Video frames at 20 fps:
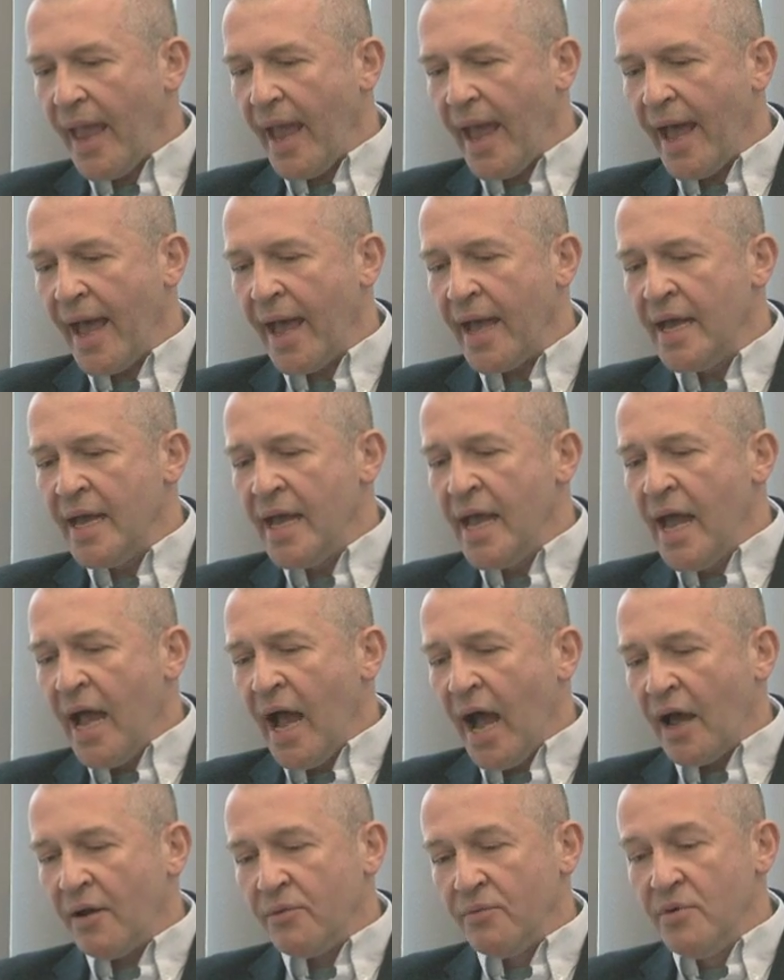Uh,
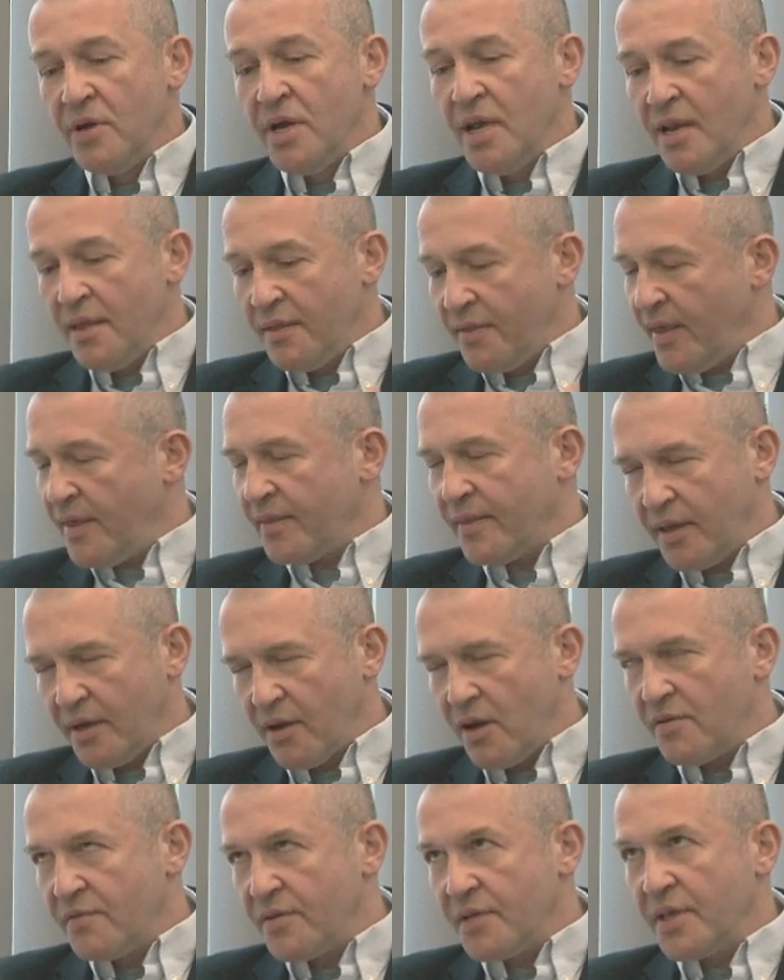I really think that
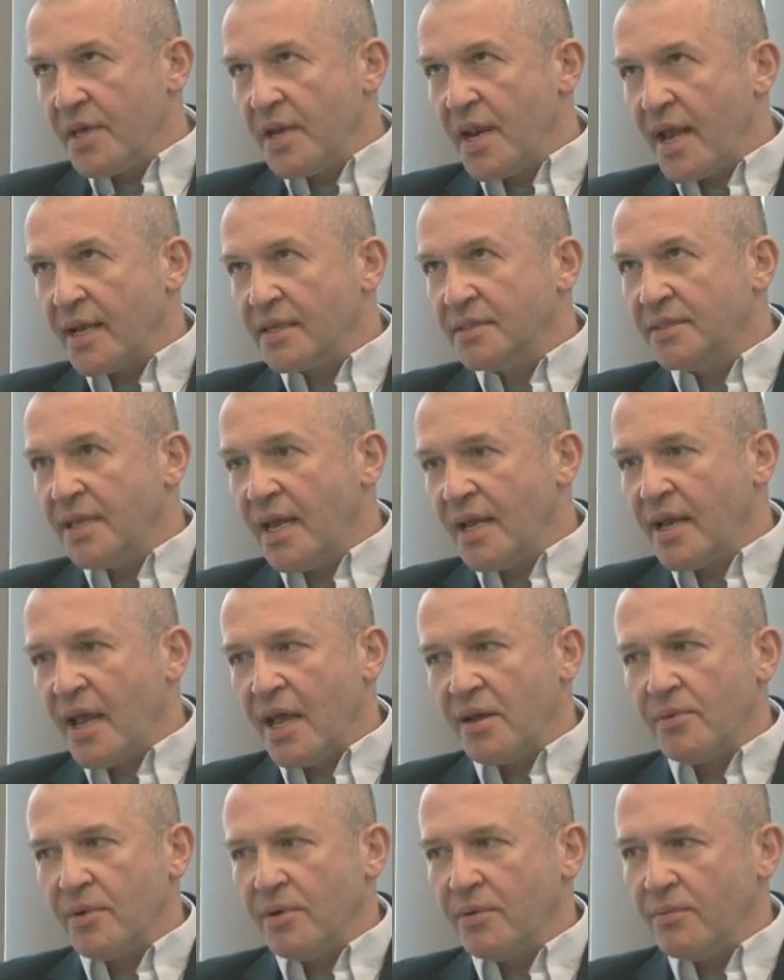over the next
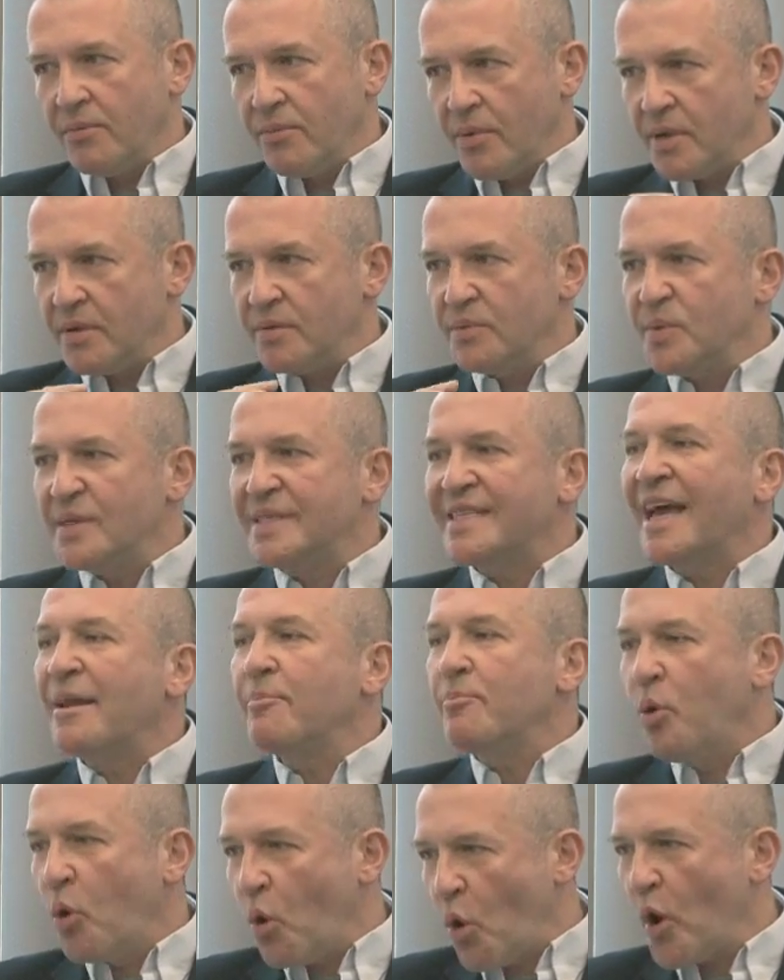decade we, we, we
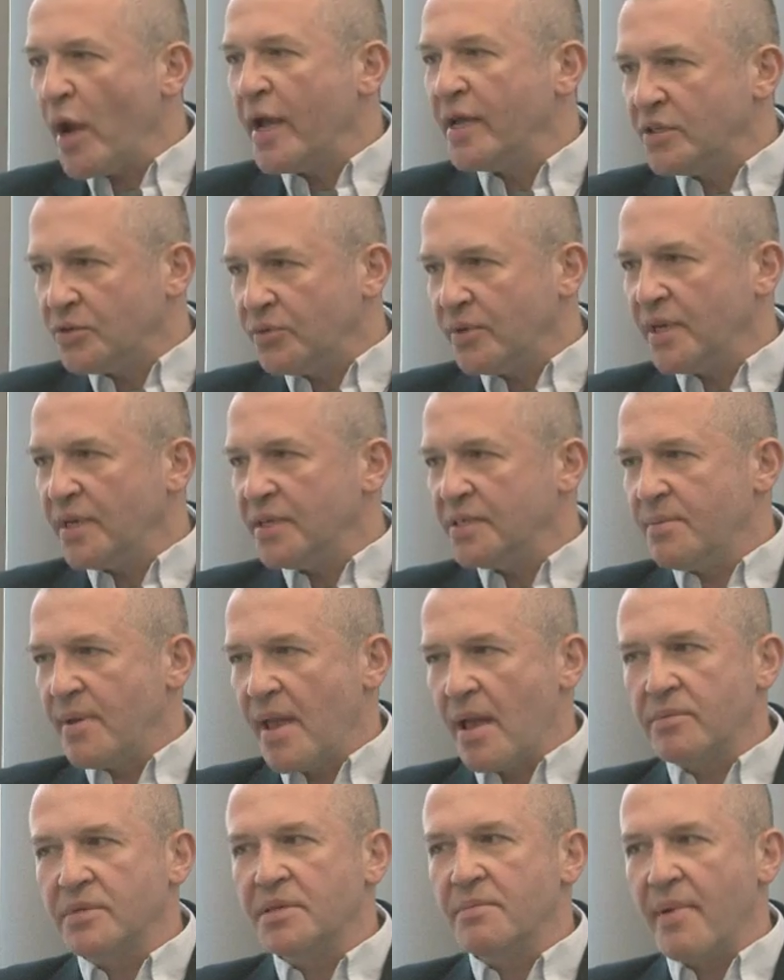stand poised really to
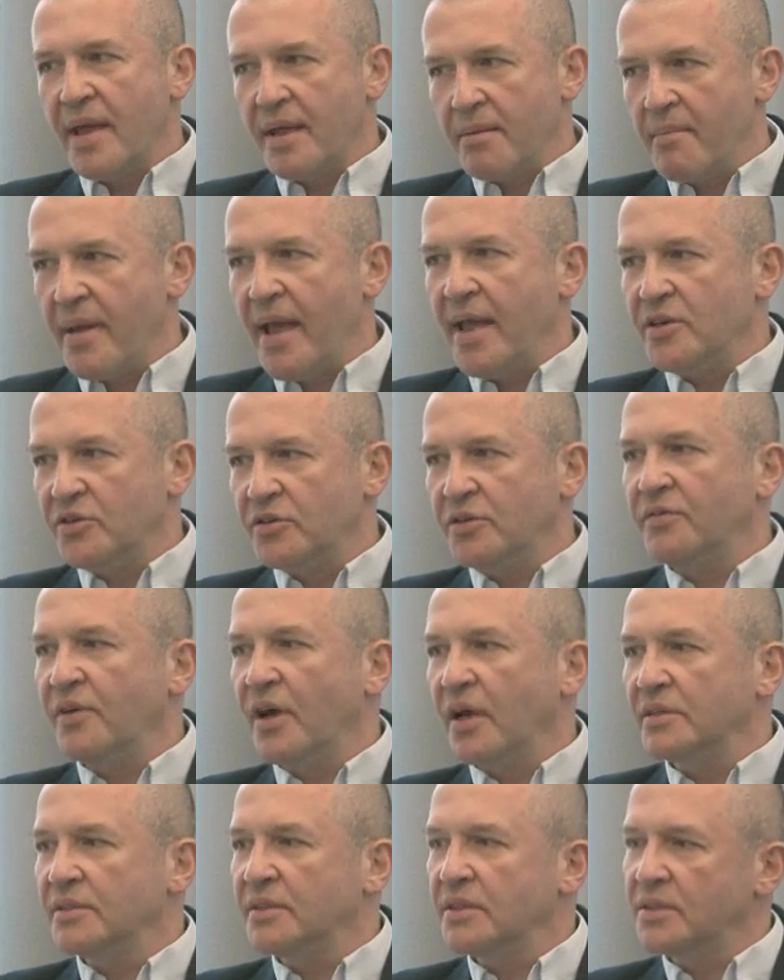be able to make major
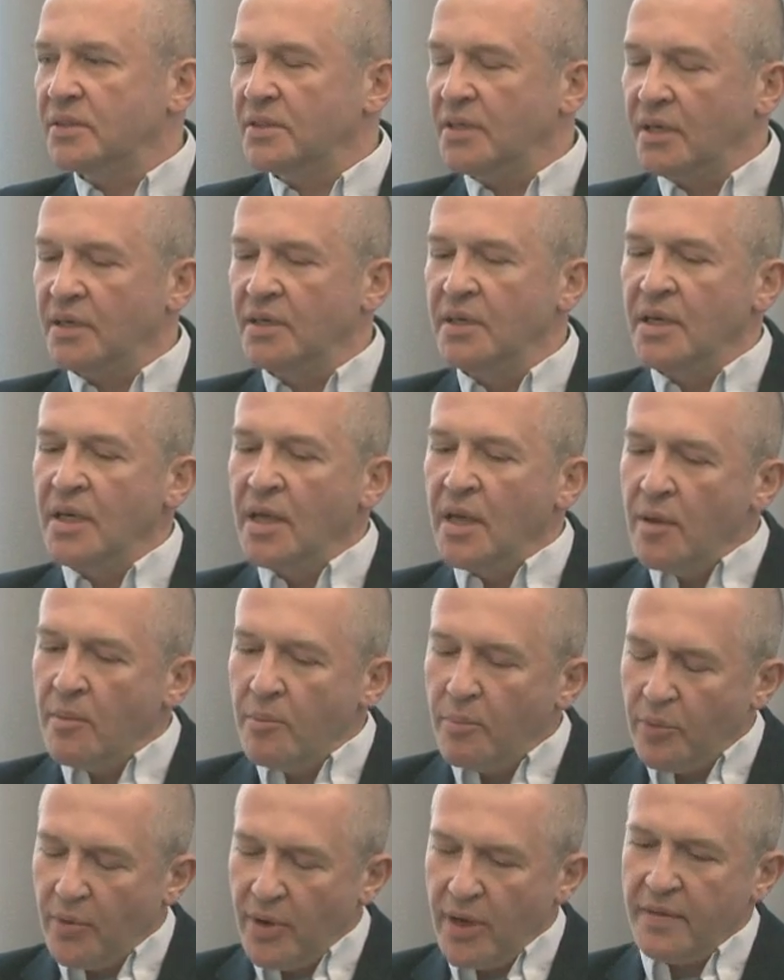advances, to
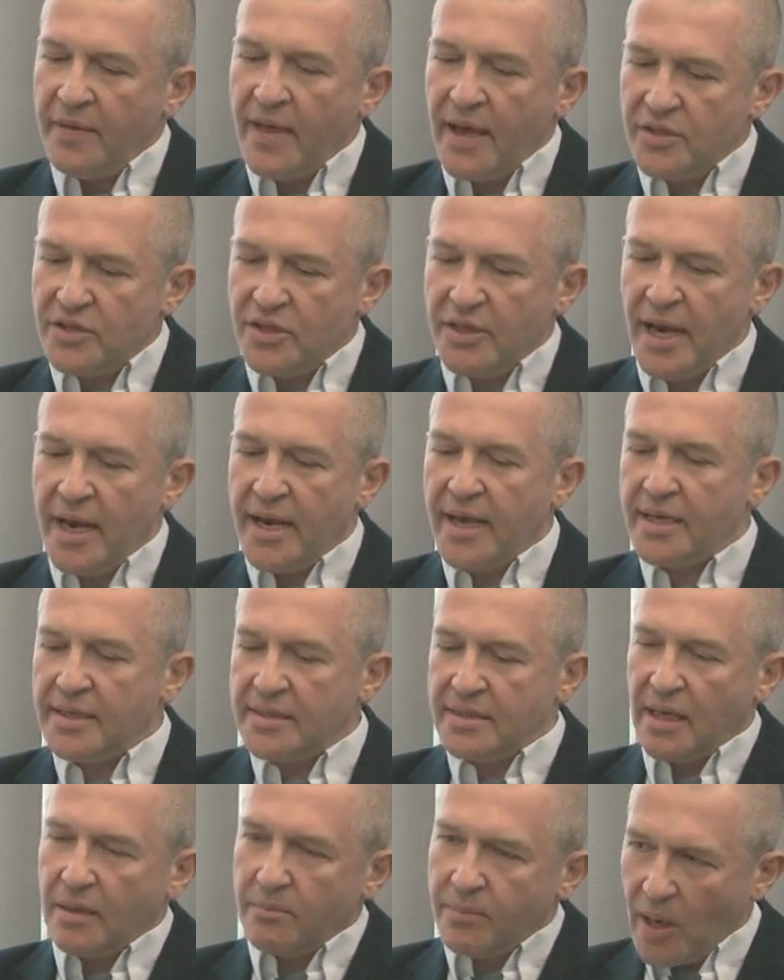bring that
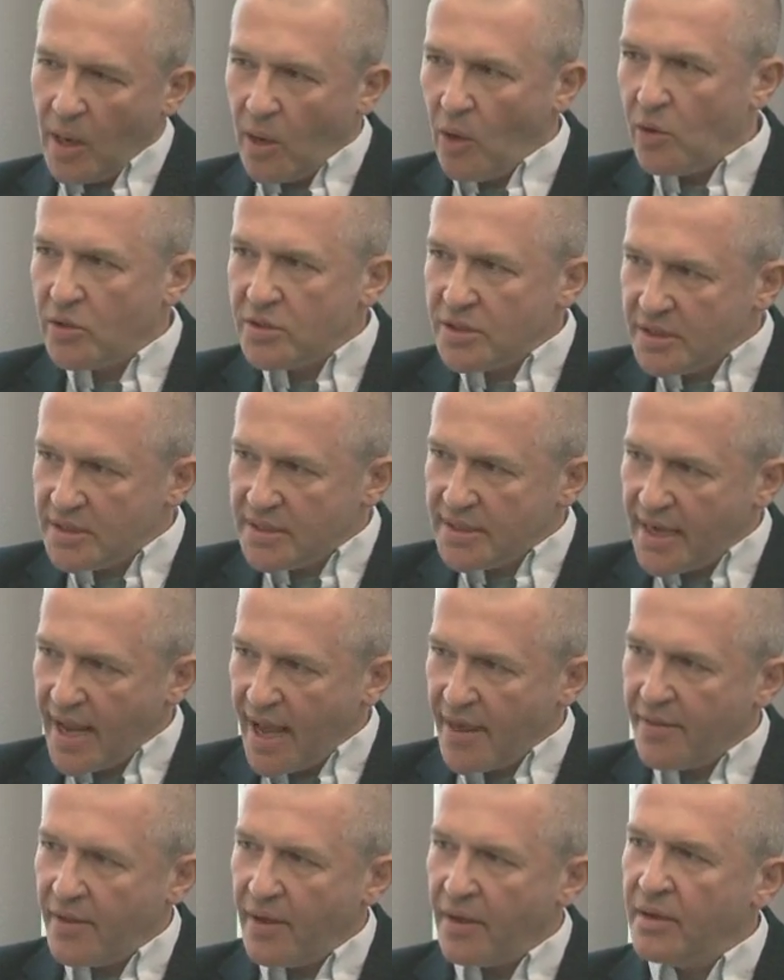genetics and that biology
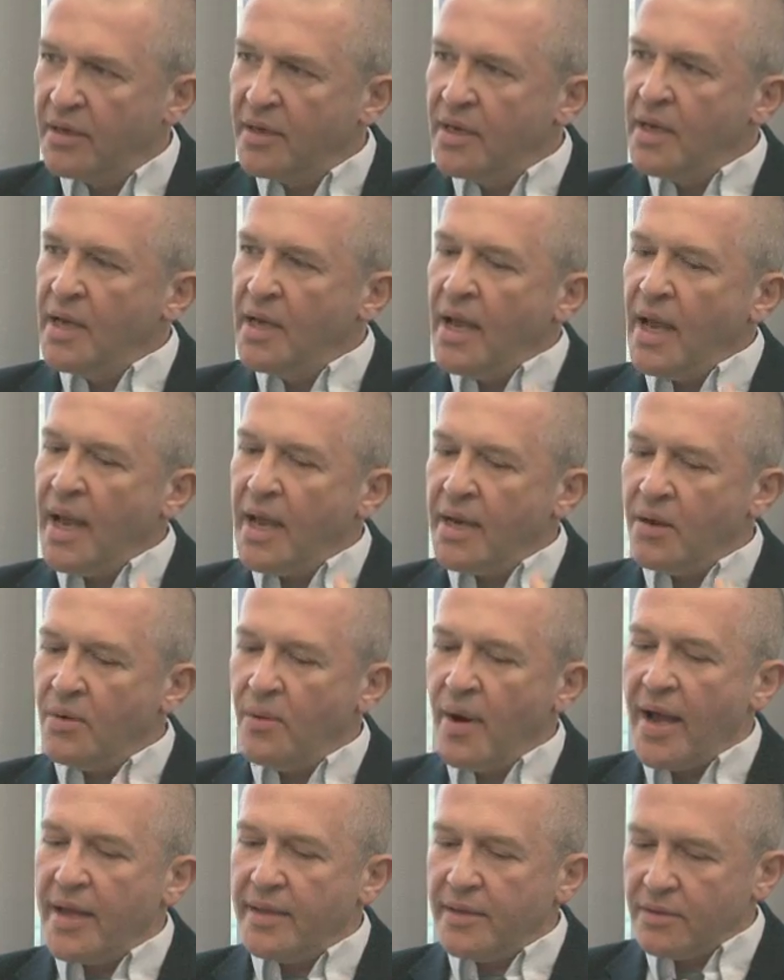together in a
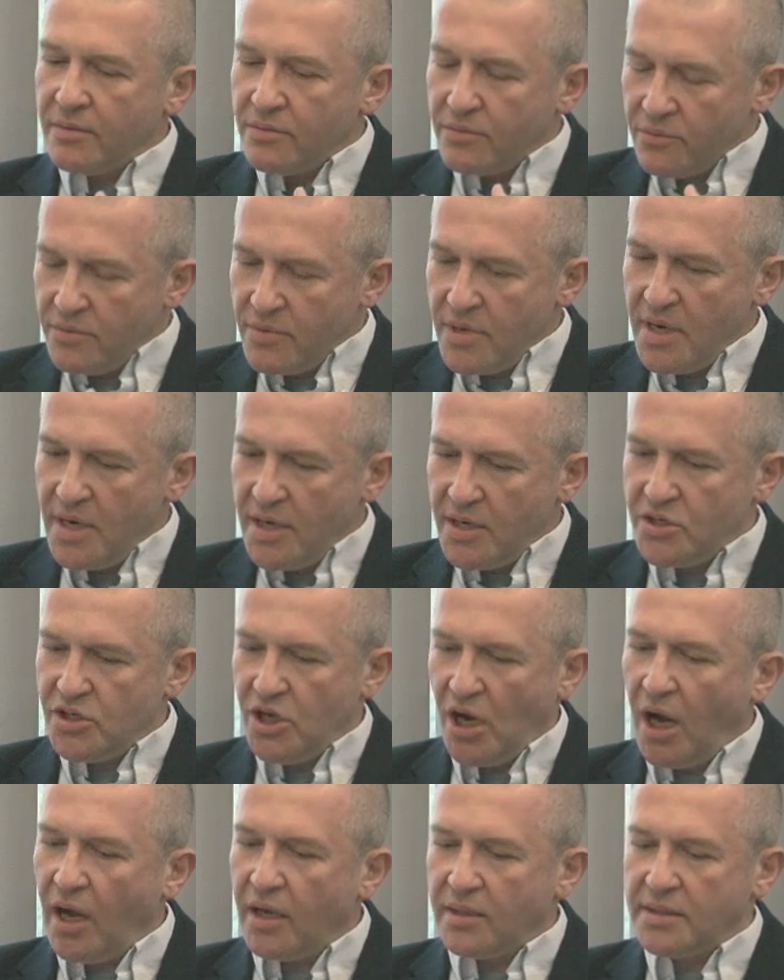way that really
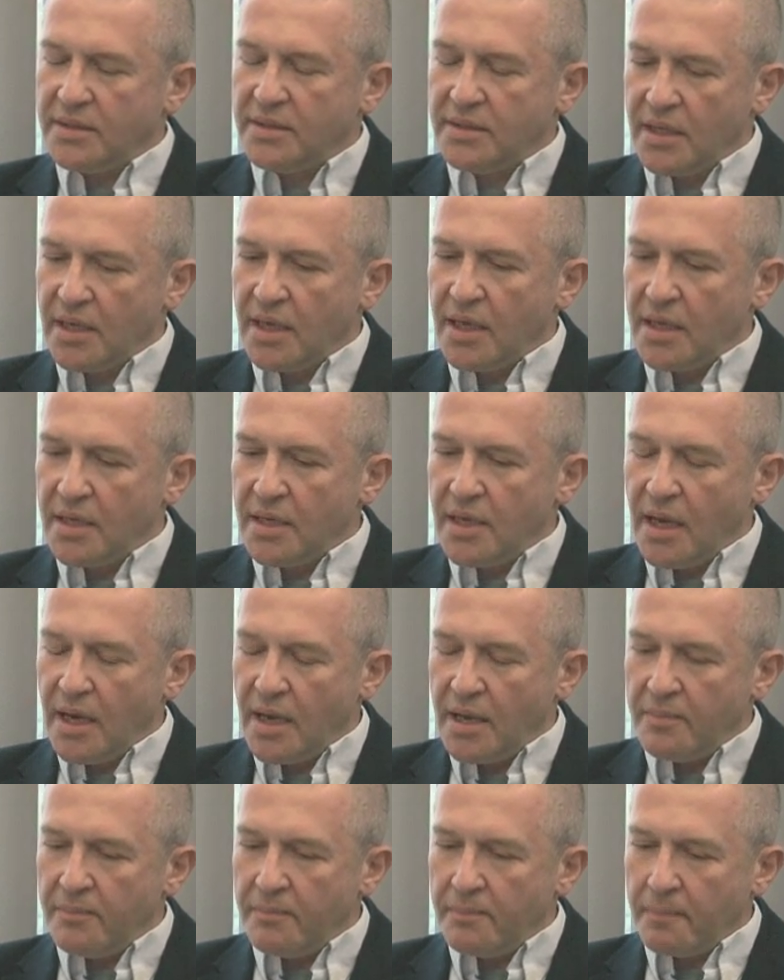charts the
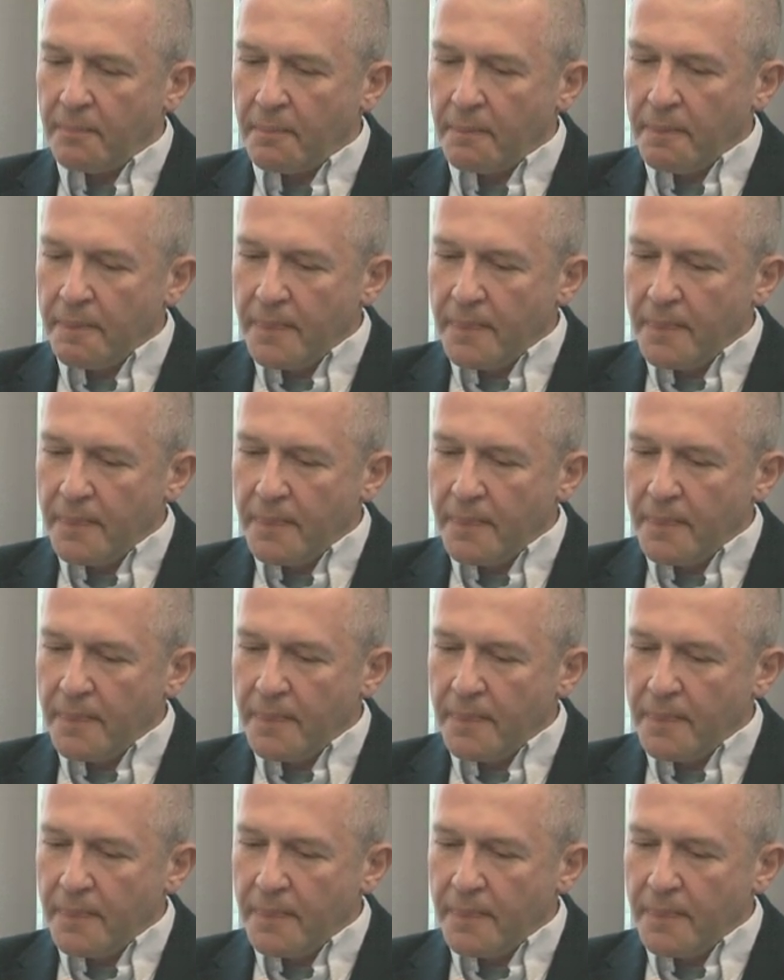um,